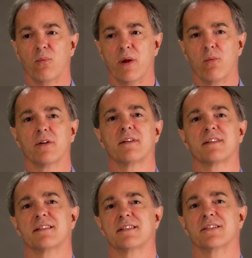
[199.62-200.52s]
We
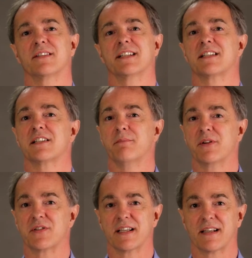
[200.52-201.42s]
want to listen to
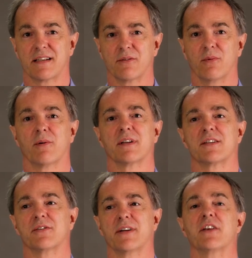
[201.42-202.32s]
music, we want
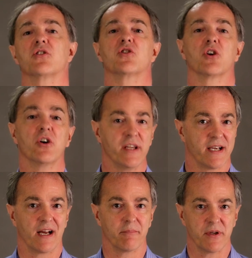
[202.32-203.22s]
to enjoy
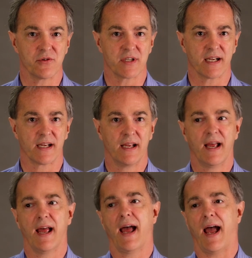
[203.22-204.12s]
our music,
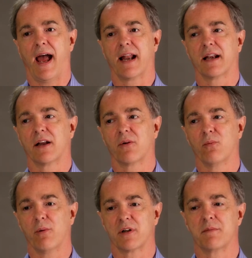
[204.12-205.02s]
and
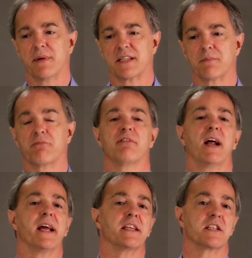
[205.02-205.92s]
we want to be
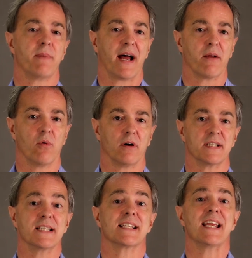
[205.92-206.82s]
surprised by
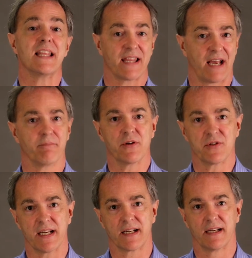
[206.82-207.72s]
what is in that
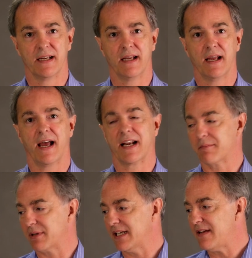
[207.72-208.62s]
music. And
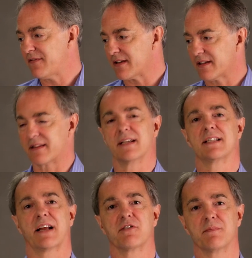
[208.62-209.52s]
I believe that
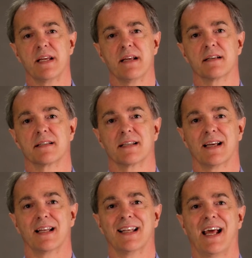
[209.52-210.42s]
these loudspeakers
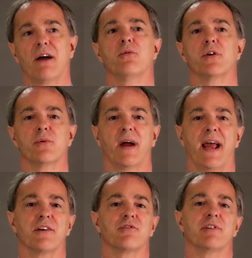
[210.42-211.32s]
allow you
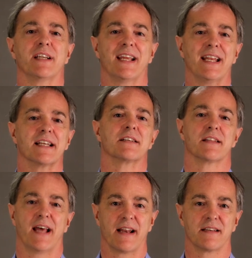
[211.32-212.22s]
entry
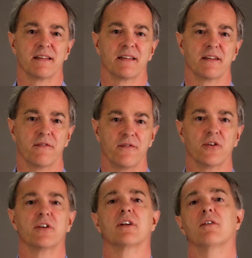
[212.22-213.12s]
into that, the
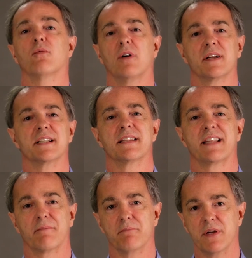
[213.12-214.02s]
fun of what is in
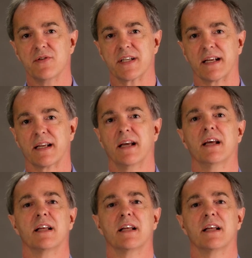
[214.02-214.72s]
that music